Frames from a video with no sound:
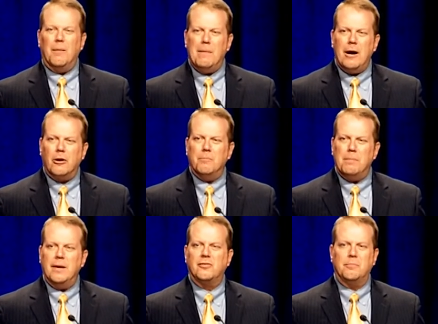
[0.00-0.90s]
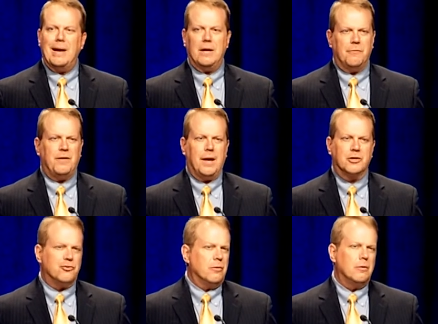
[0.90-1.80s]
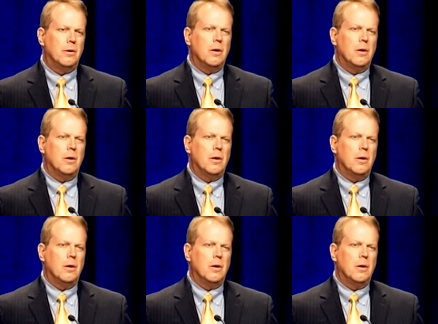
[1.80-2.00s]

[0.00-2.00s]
American-based manufacturer.